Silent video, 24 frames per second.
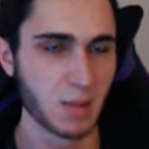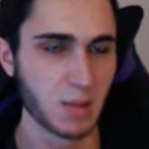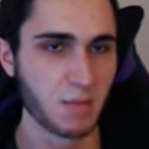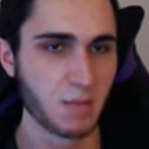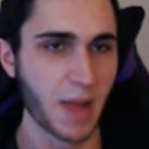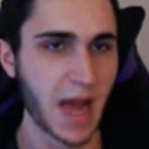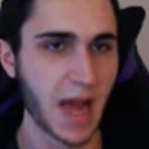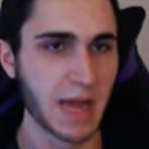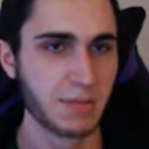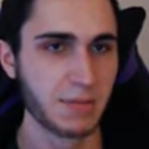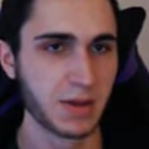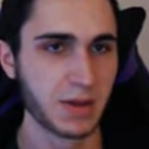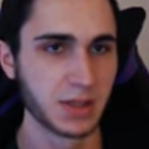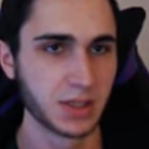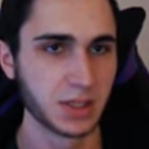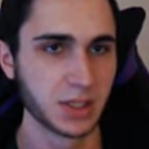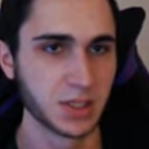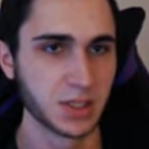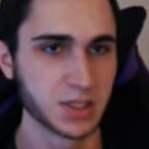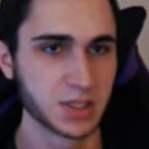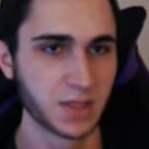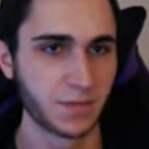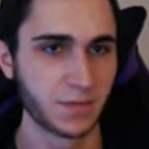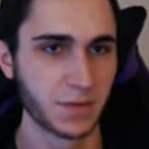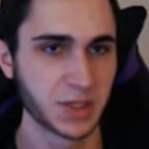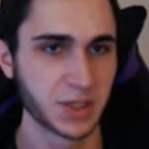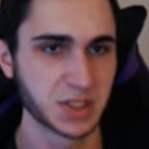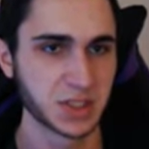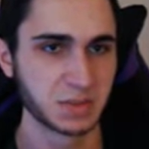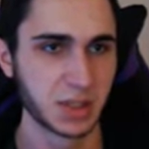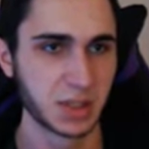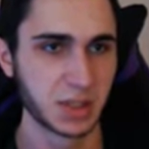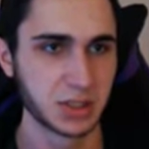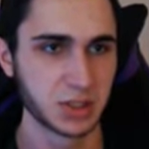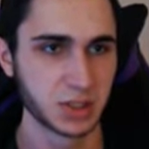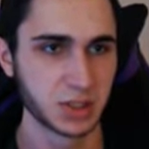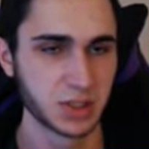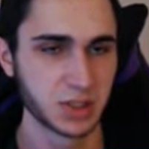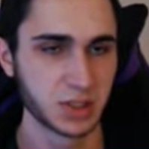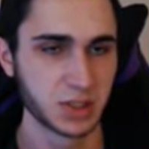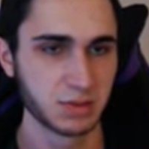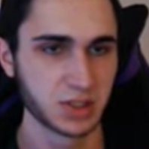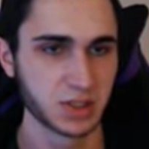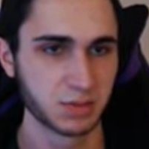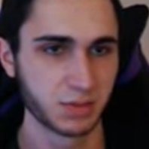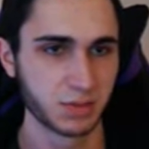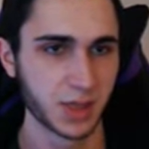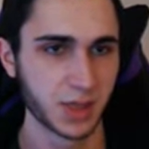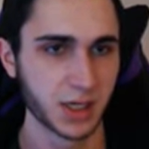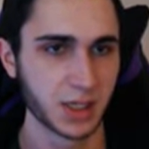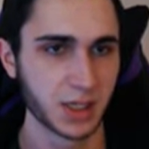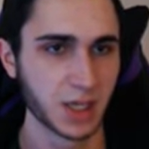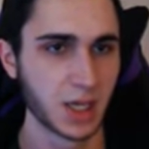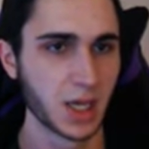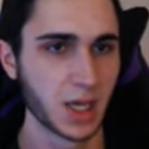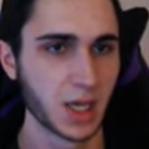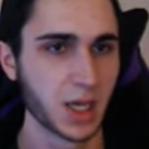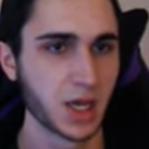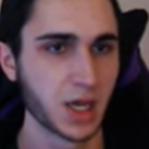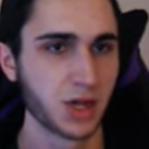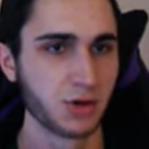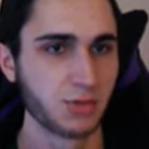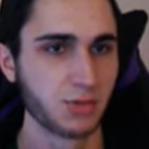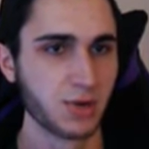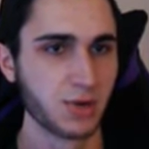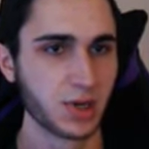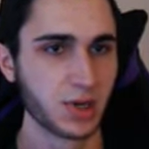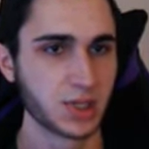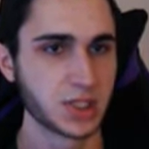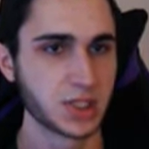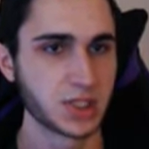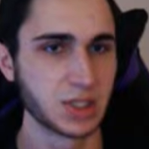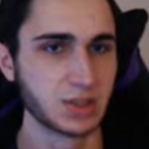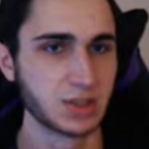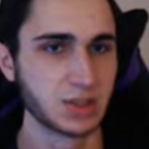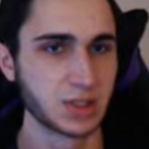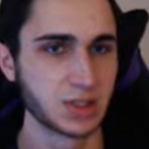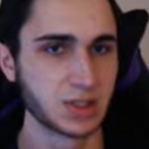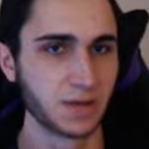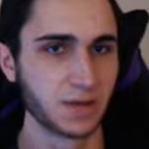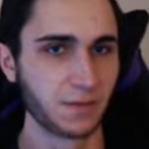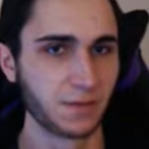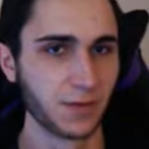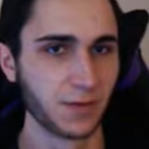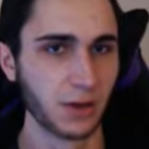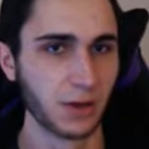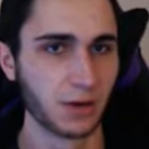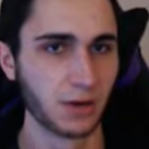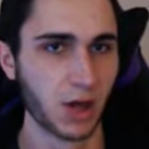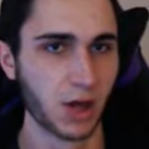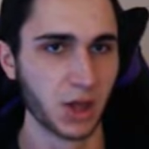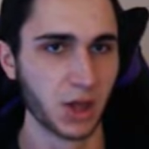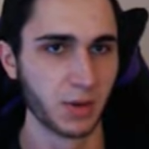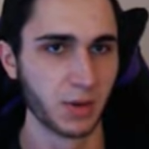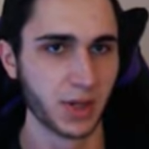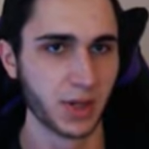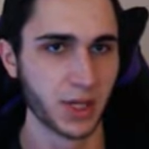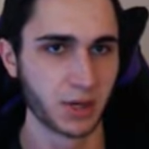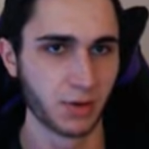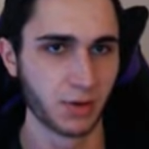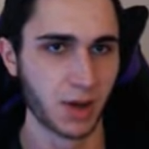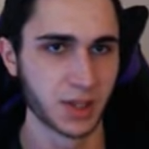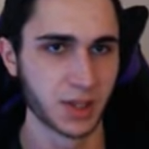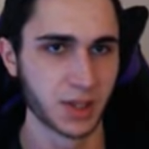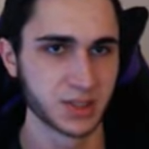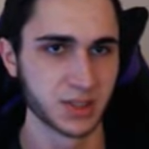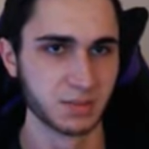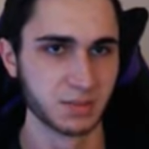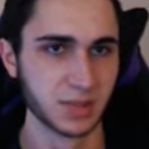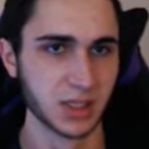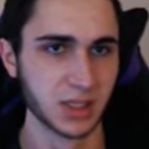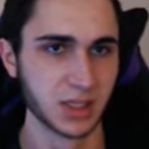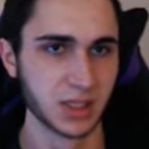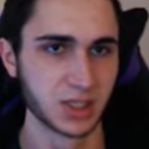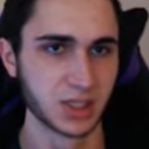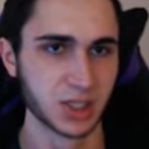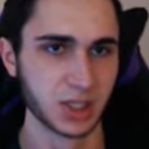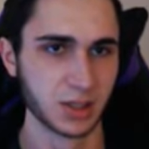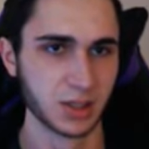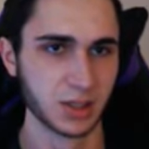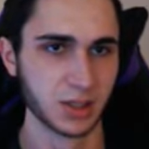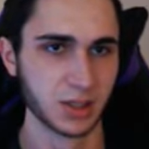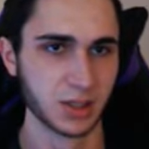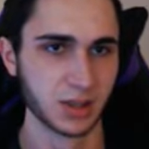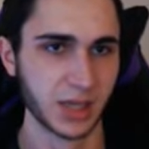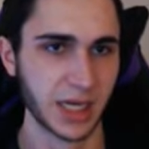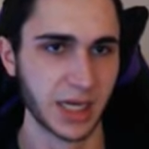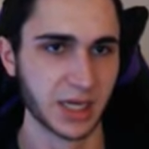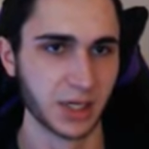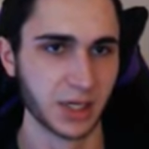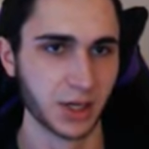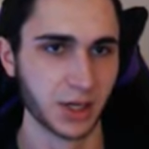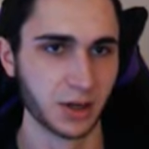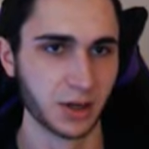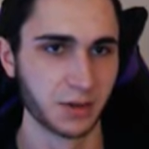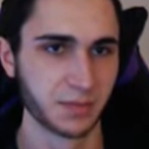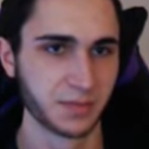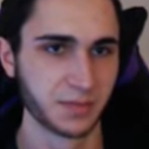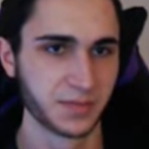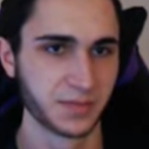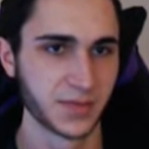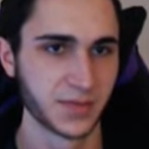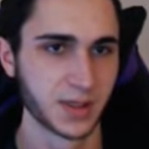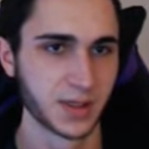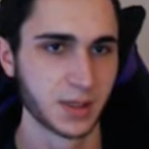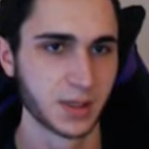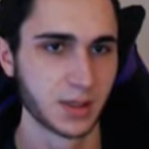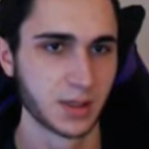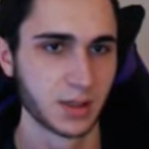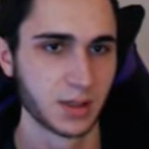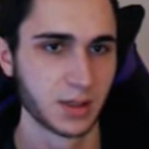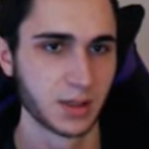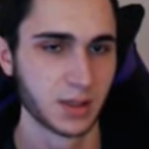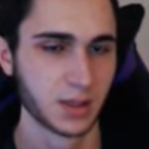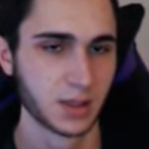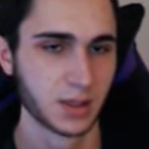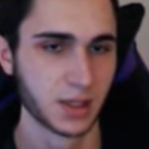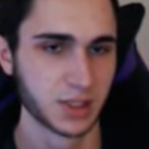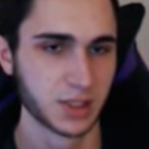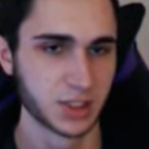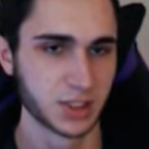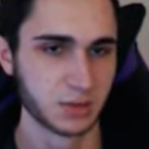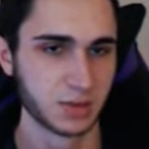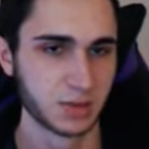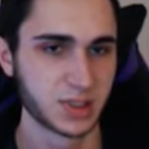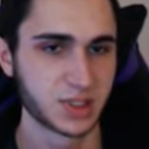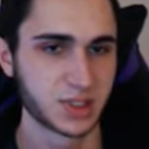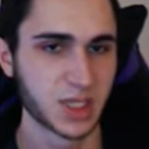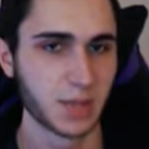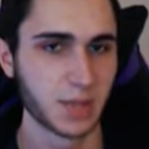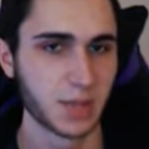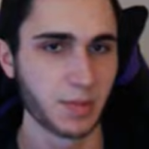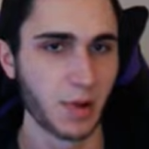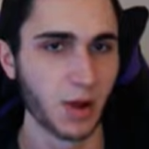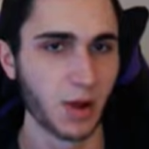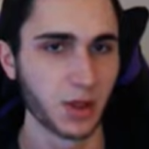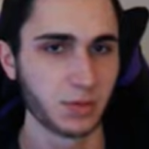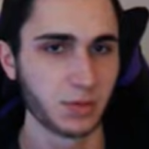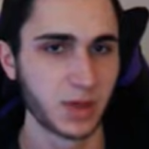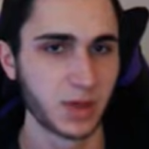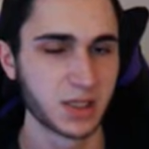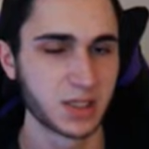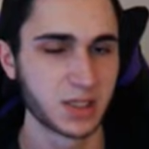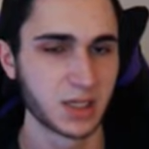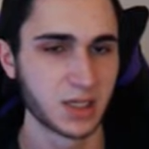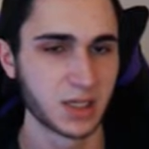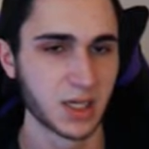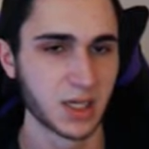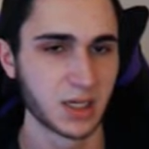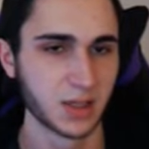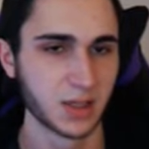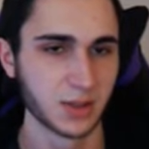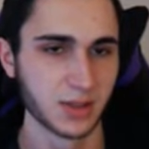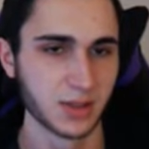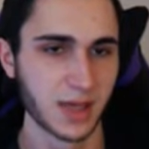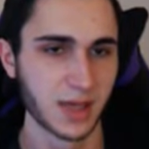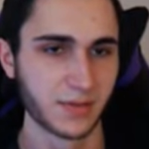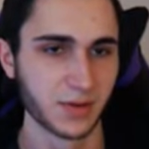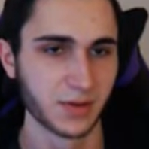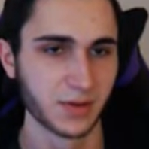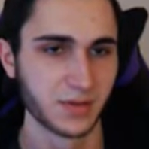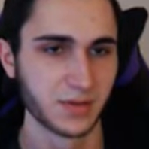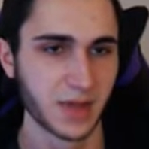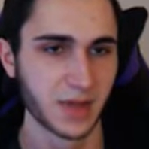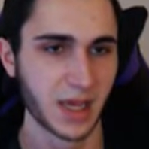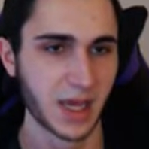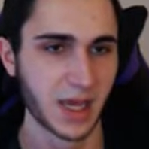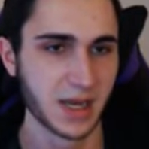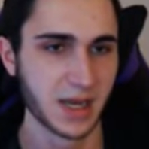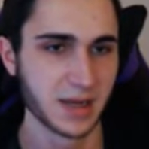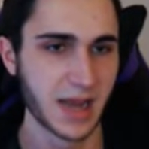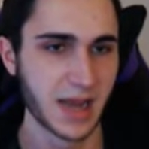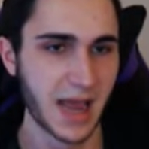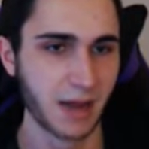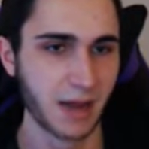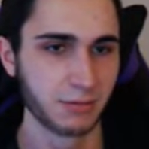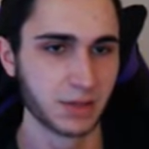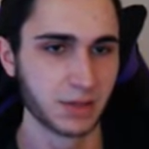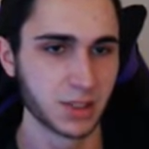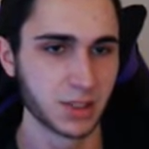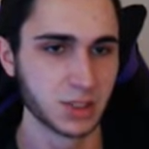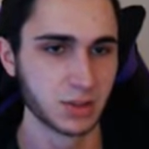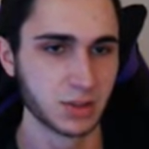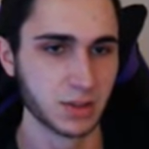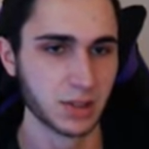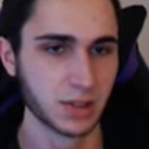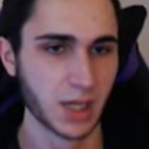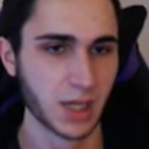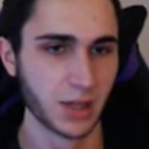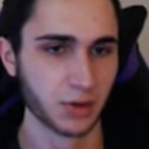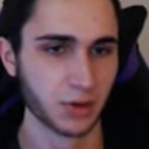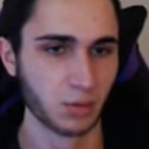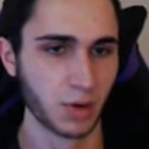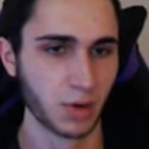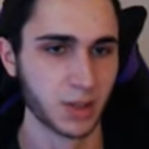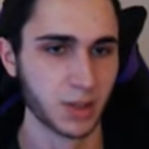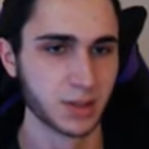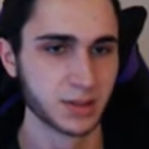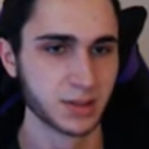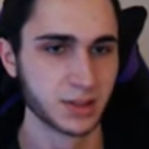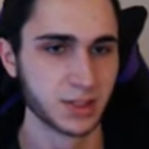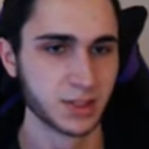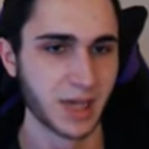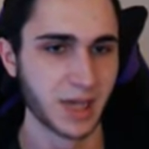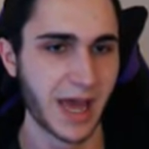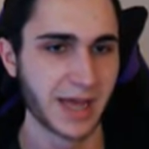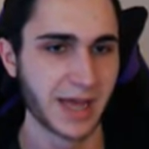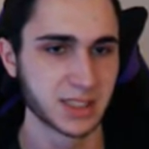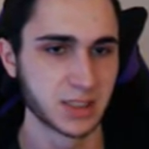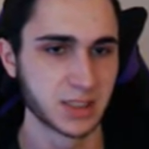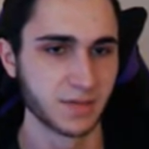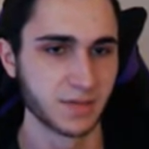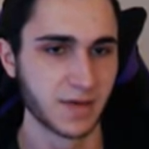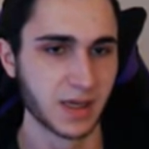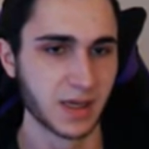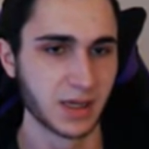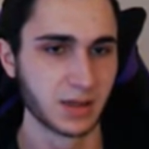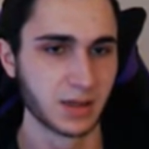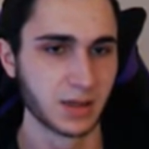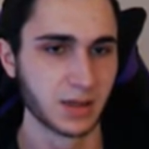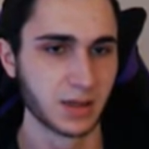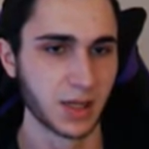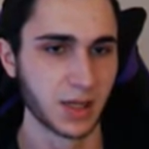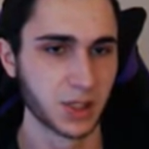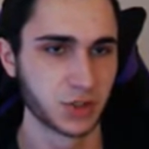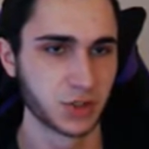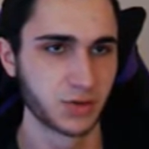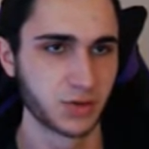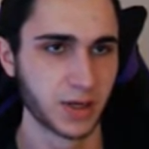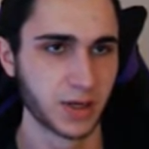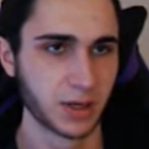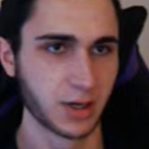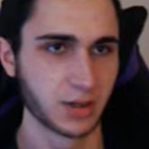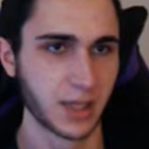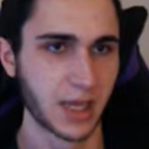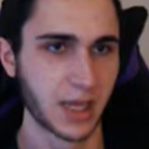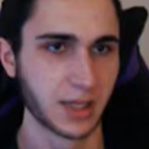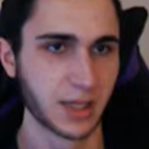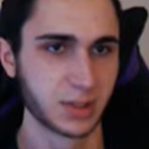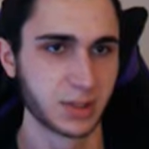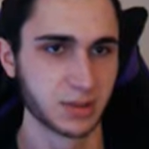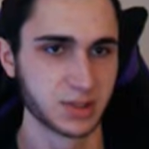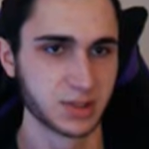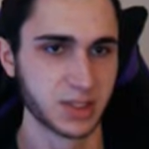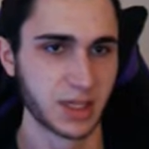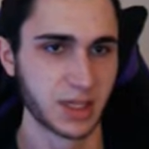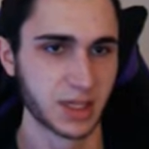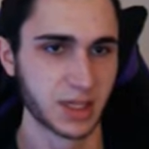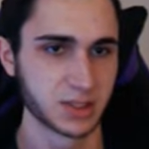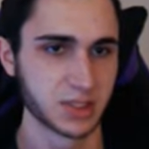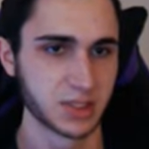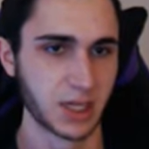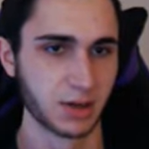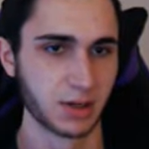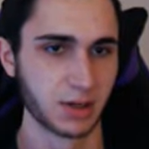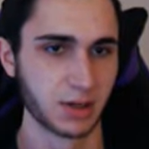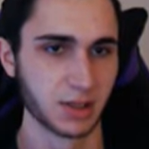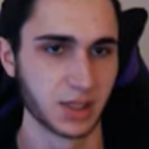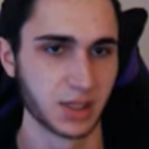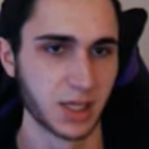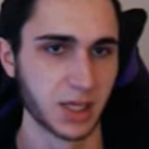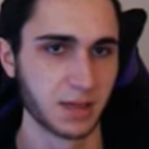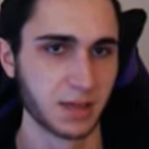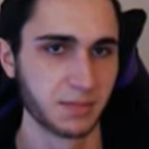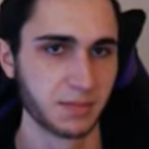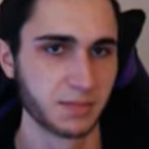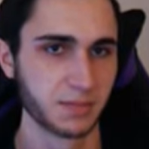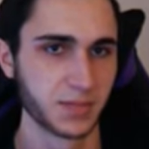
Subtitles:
In my opinion, it's the first major sequence break. You can just use it to float all the way across the beach and land here. So we skip all the way to the end of the level, and now we can do another one to activate a trigger that enters the next area of the game.